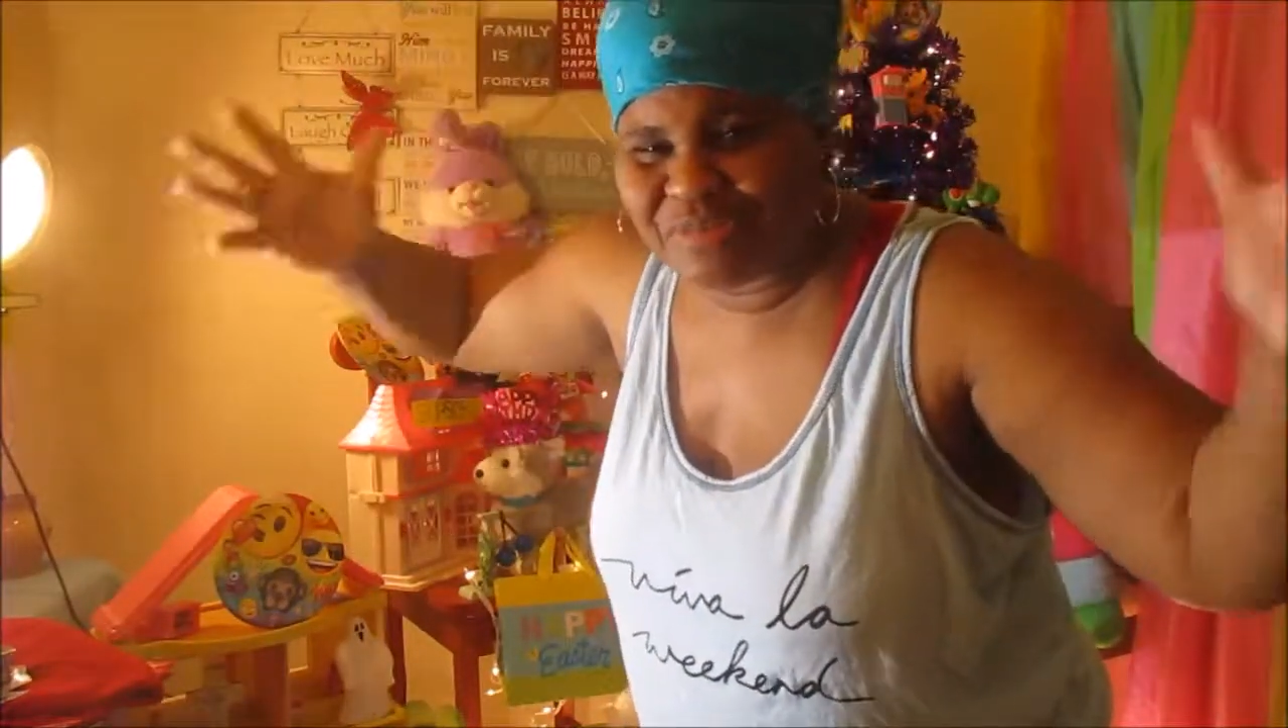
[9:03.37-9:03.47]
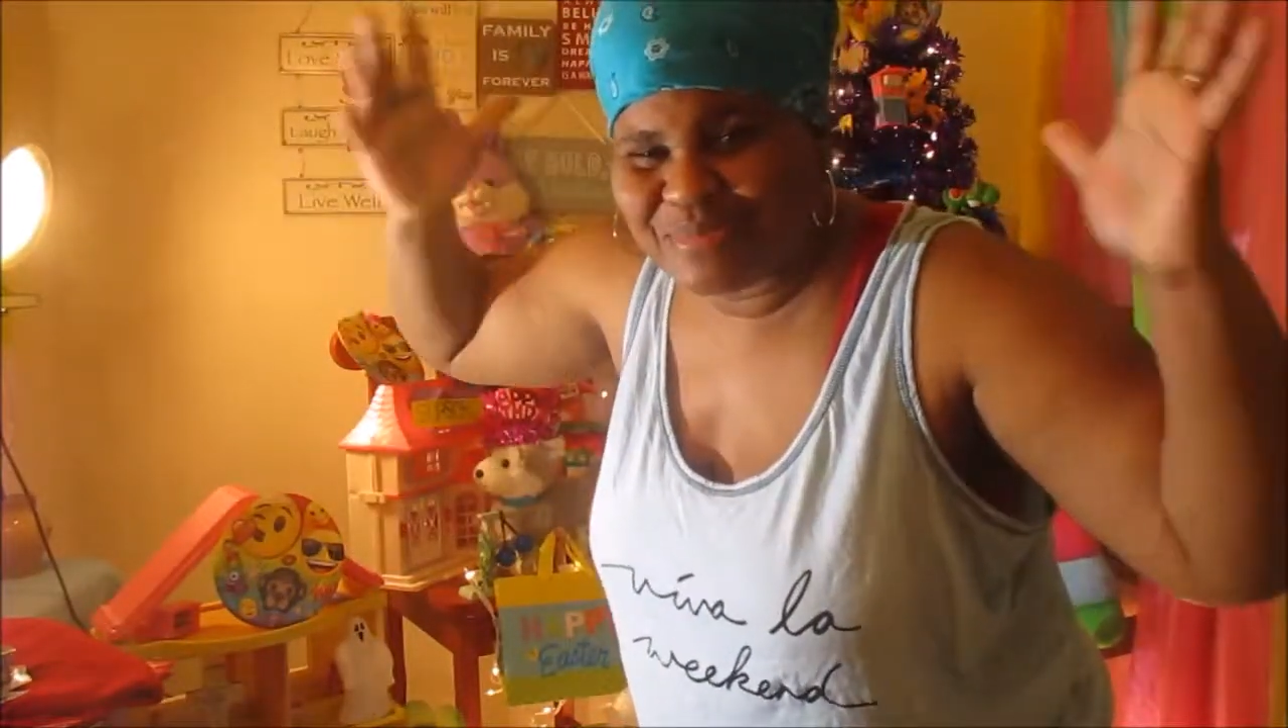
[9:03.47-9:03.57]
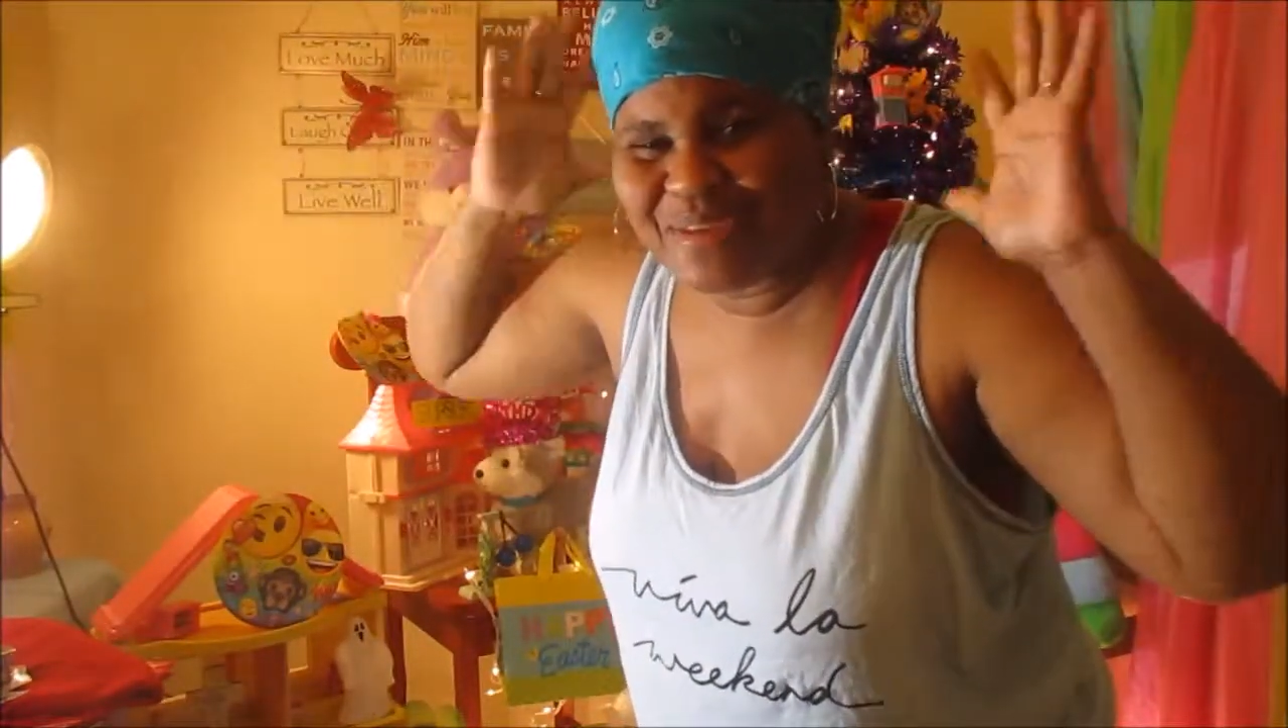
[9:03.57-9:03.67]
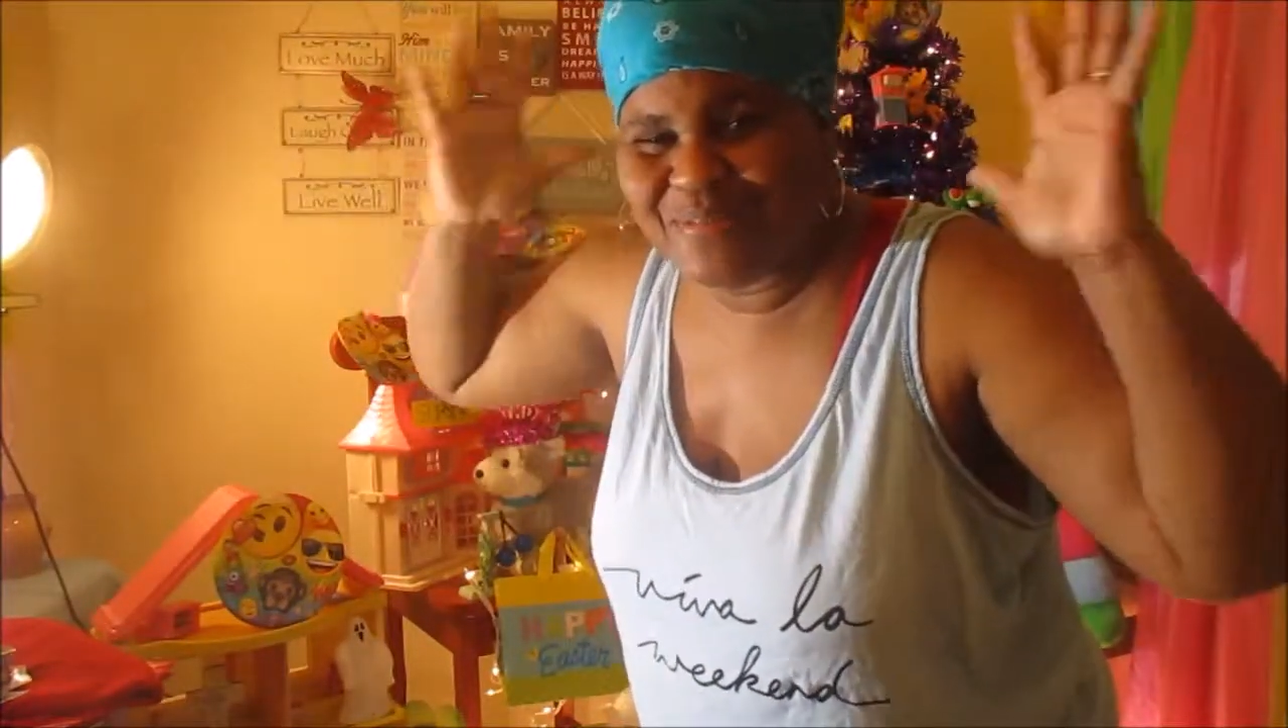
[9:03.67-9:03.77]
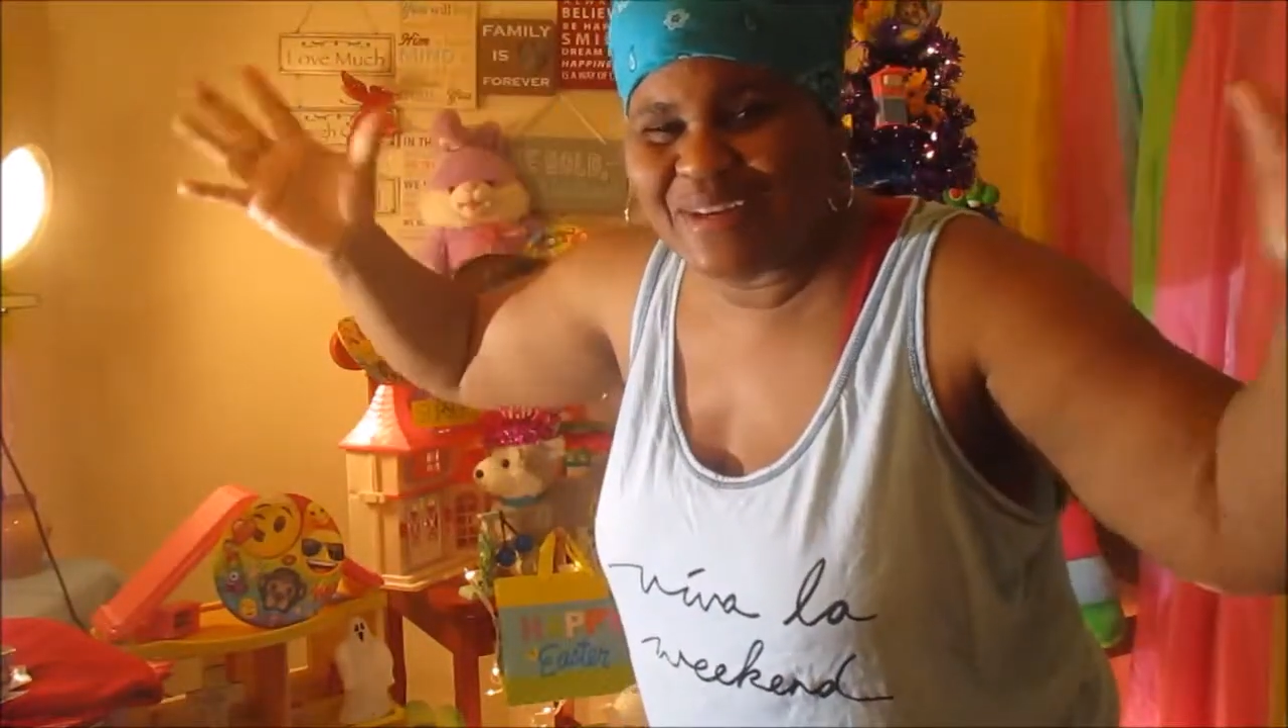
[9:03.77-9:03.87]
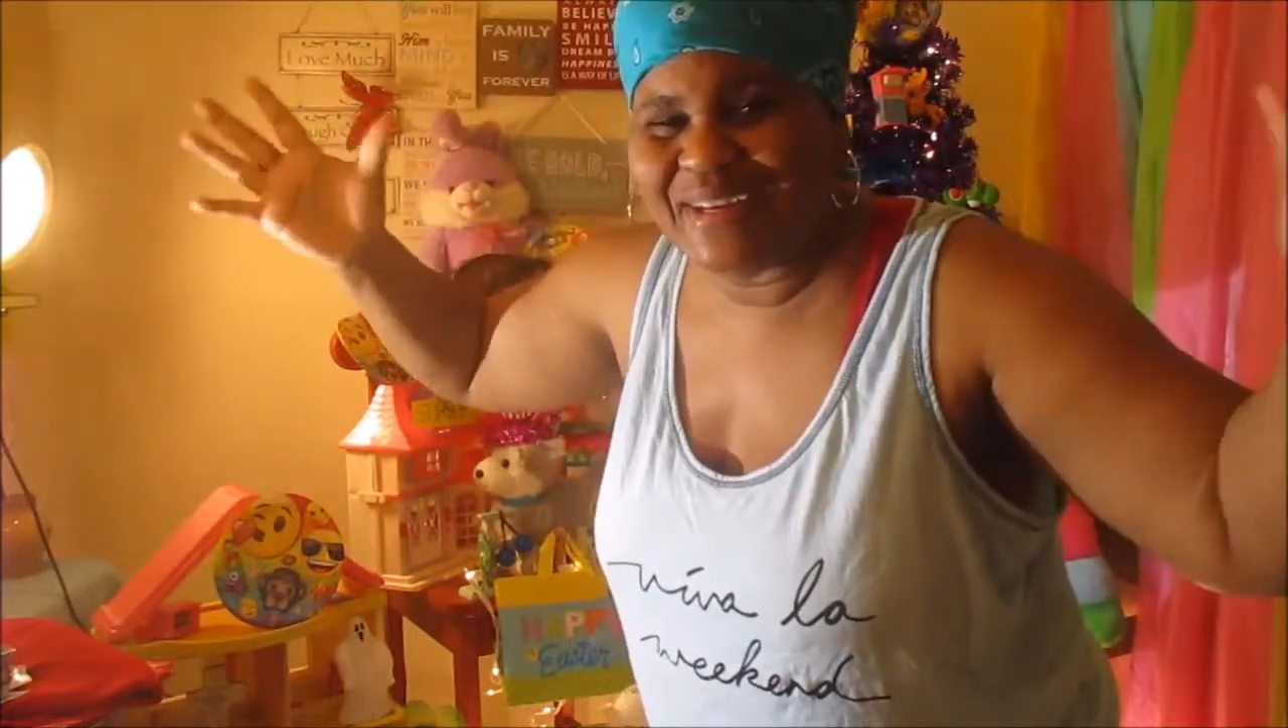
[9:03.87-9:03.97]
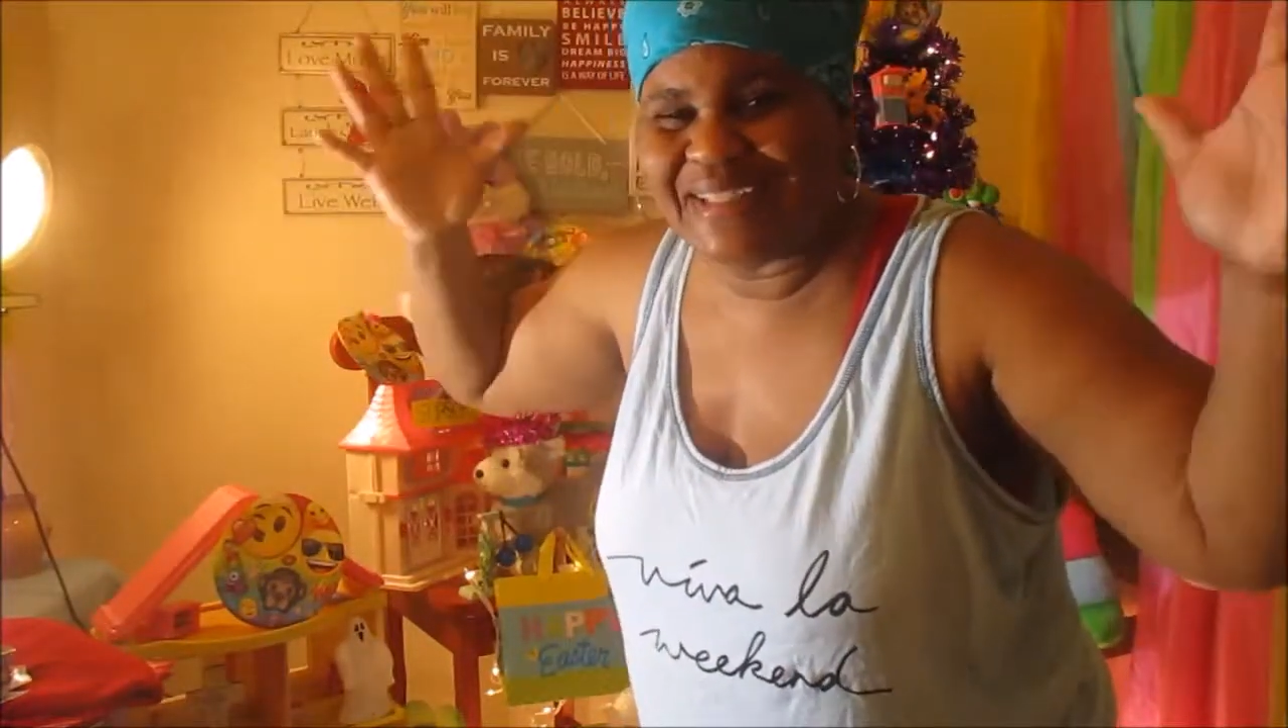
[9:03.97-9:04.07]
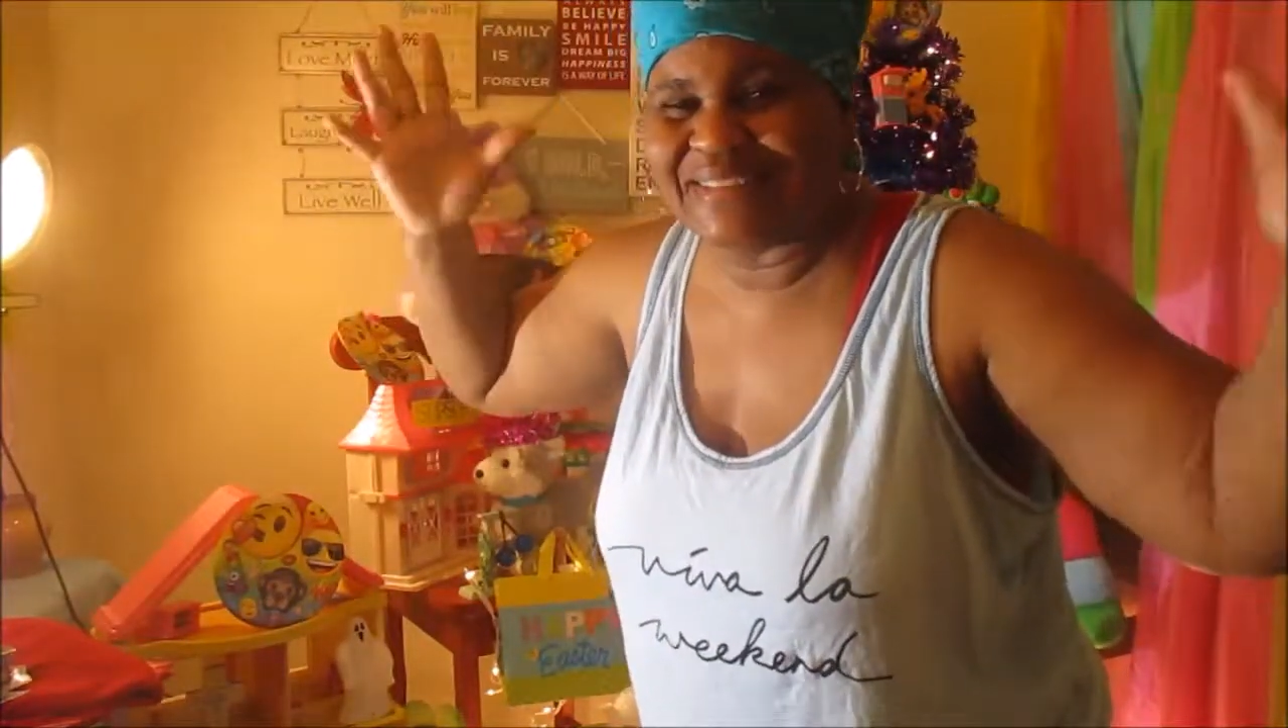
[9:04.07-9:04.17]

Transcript: me when I